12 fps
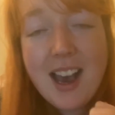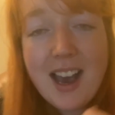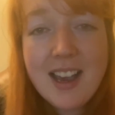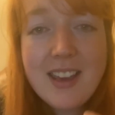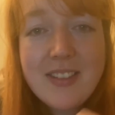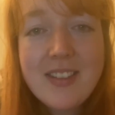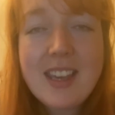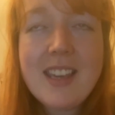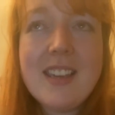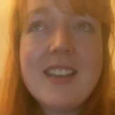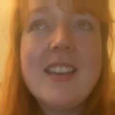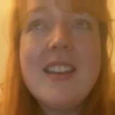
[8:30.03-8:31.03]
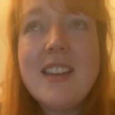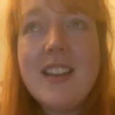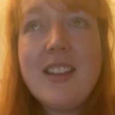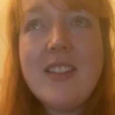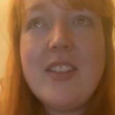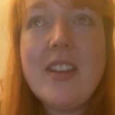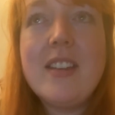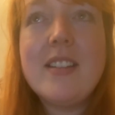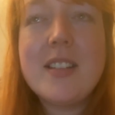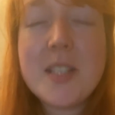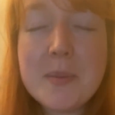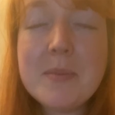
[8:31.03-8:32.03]
I think that
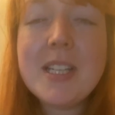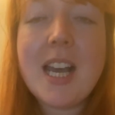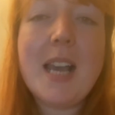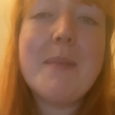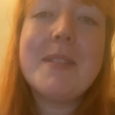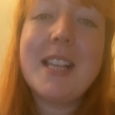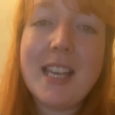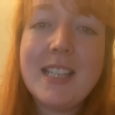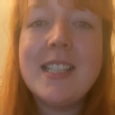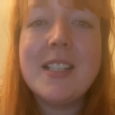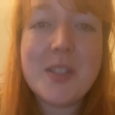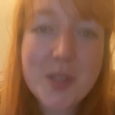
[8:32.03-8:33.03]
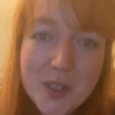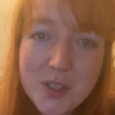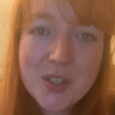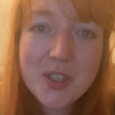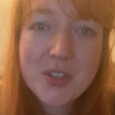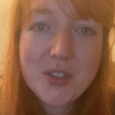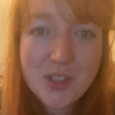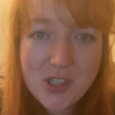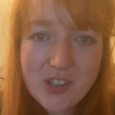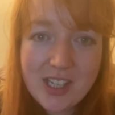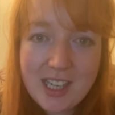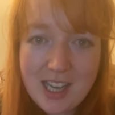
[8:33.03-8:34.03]
sometimes it is good to
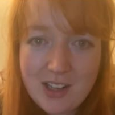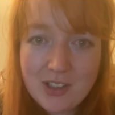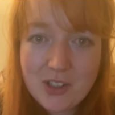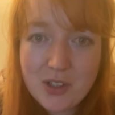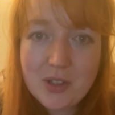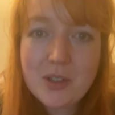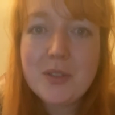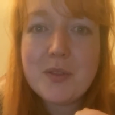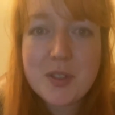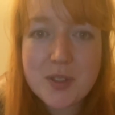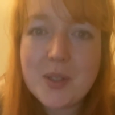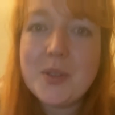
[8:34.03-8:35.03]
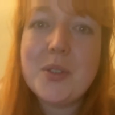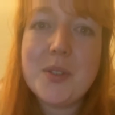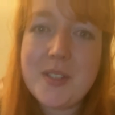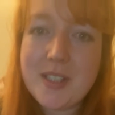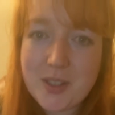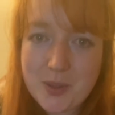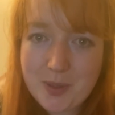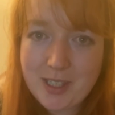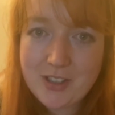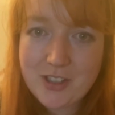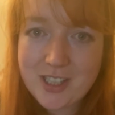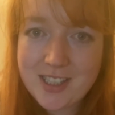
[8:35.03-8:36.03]
drink alcohol for social
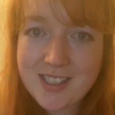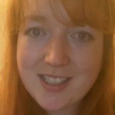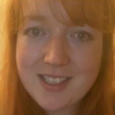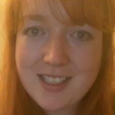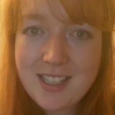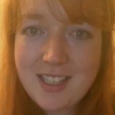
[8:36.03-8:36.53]
situations